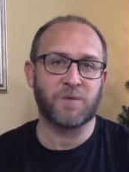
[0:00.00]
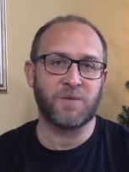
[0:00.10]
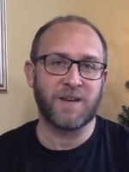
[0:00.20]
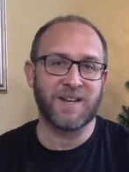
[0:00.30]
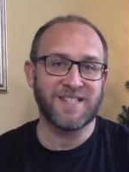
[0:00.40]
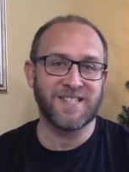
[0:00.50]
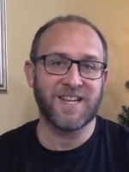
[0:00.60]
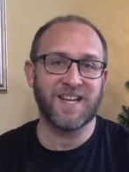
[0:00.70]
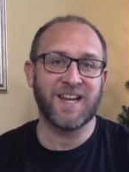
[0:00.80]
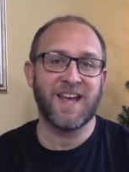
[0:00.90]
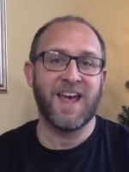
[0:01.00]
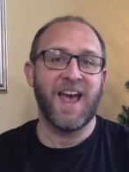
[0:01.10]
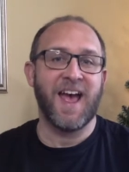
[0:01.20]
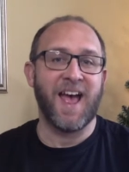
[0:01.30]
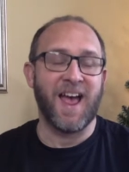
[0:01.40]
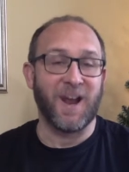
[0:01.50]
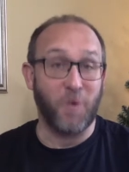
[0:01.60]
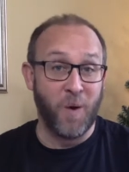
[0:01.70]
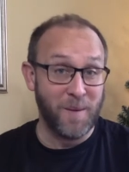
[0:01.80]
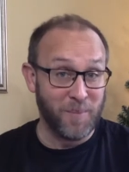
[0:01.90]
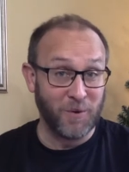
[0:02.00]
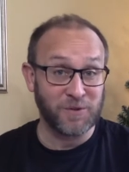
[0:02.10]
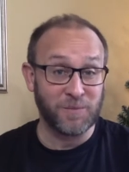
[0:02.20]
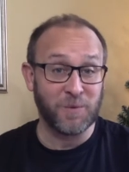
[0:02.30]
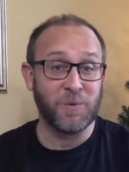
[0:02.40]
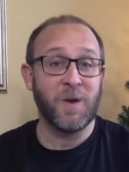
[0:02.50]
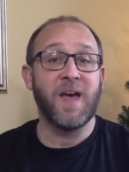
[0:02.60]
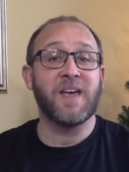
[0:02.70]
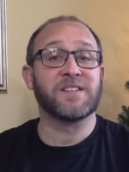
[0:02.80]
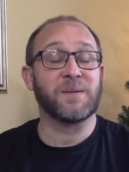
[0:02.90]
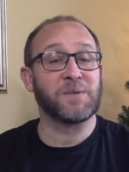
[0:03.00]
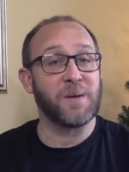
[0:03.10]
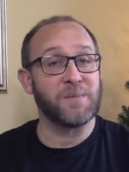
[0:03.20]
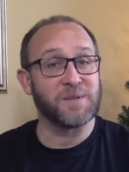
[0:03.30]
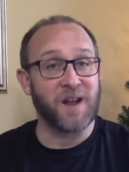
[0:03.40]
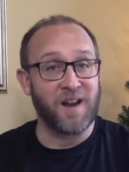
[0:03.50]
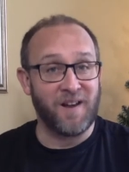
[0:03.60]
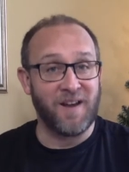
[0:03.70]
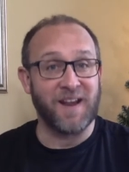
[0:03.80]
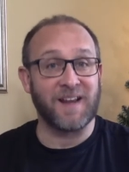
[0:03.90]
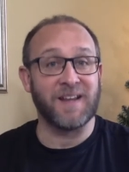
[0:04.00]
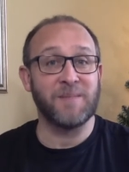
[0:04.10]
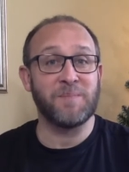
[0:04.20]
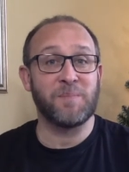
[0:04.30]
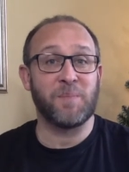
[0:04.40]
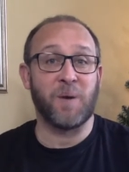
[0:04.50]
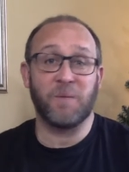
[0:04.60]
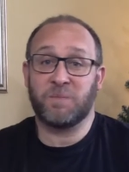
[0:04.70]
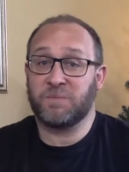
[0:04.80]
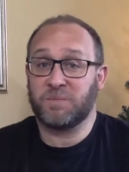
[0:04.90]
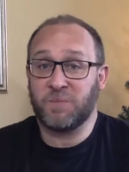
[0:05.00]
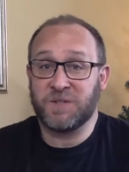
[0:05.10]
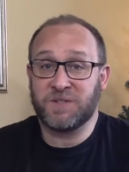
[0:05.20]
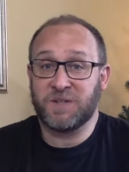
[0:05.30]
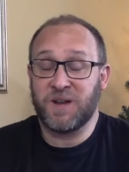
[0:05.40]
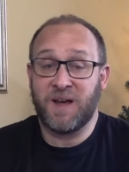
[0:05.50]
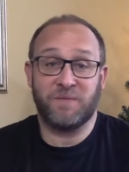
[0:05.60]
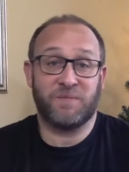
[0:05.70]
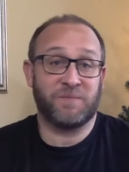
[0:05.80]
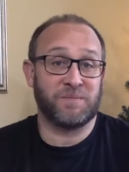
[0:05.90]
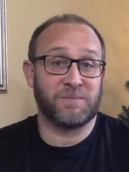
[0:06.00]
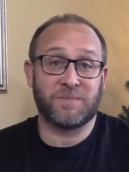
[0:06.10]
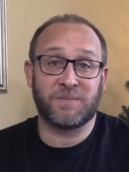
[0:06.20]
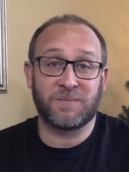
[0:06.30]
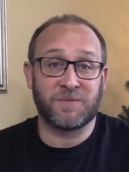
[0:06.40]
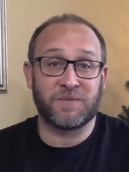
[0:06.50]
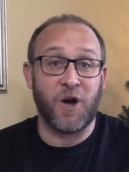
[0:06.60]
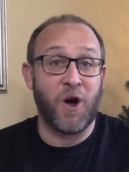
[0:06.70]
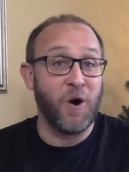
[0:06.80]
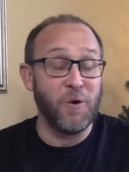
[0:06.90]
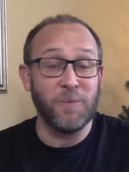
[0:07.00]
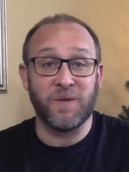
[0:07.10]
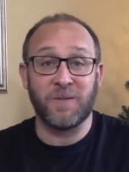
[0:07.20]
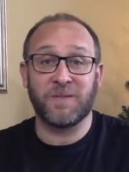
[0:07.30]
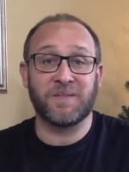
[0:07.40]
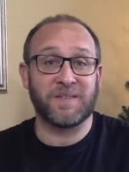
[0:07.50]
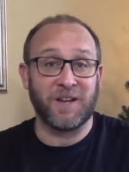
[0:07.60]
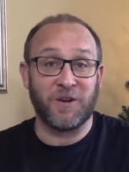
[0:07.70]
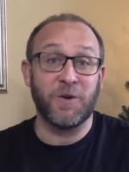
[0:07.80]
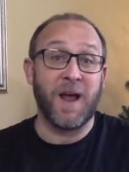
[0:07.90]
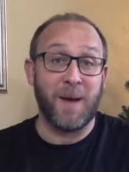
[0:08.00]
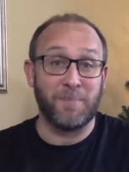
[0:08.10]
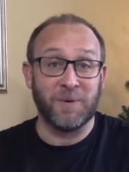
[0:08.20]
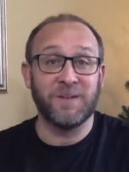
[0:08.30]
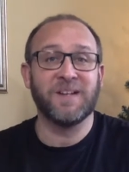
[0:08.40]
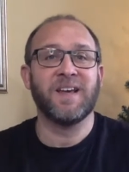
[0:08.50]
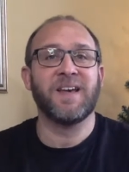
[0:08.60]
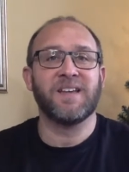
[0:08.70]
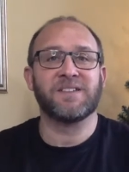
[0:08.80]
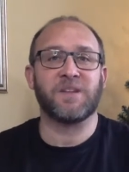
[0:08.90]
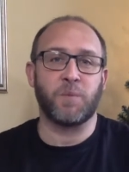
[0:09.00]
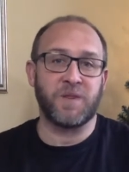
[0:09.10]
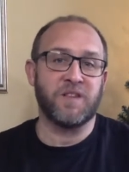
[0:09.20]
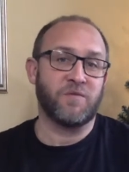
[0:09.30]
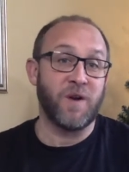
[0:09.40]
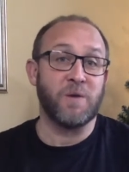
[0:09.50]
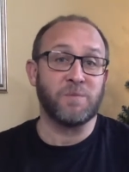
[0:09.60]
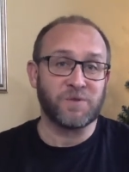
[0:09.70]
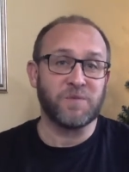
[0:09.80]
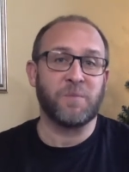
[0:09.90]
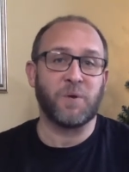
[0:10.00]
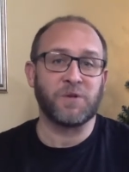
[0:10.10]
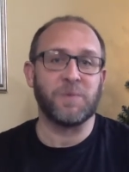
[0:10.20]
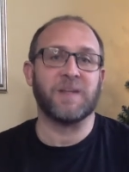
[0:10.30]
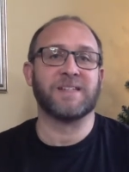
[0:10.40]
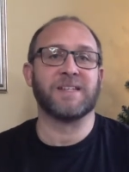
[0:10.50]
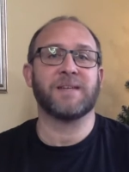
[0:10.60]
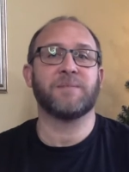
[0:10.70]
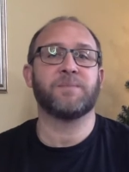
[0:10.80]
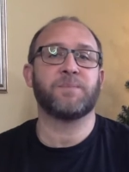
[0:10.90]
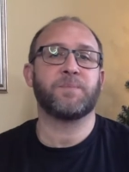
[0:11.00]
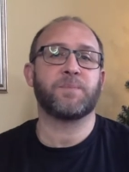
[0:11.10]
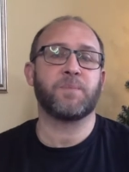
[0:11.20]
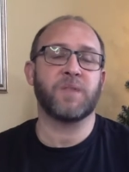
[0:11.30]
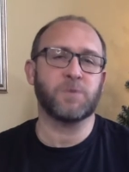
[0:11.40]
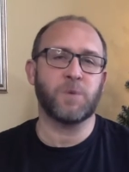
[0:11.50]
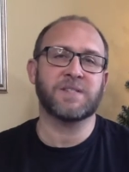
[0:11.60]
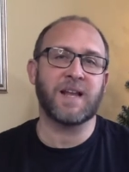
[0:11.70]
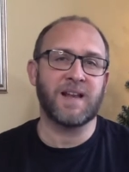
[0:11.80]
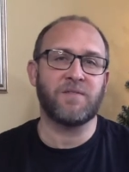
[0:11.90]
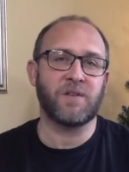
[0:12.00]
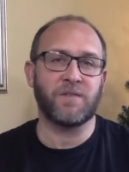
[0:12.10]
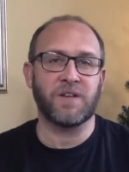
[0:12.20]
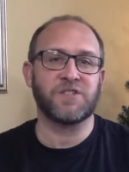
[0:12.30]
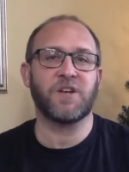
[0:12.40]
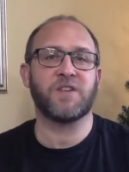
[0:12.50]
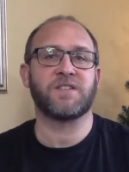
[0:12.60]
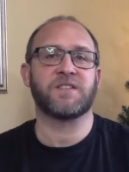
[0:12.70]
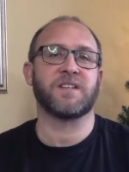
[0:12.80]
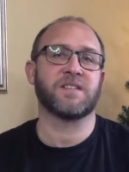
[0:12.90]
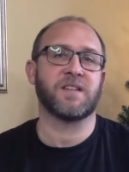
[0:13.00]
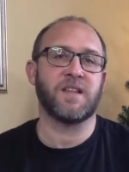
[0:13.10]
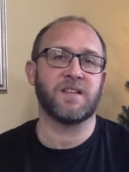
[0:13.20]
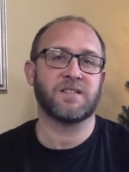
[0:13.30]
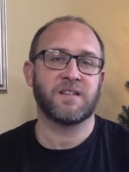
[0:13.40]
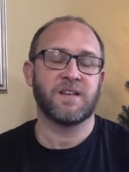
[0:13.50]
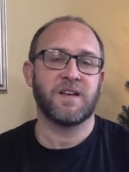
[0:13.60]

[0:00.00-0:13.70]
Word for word: are realistic and quite possible, sometimes unlikely, but we still have the hope that they could happen. So they're within the realms of possibility. But there's always that level of uncertainty, isn't there? There's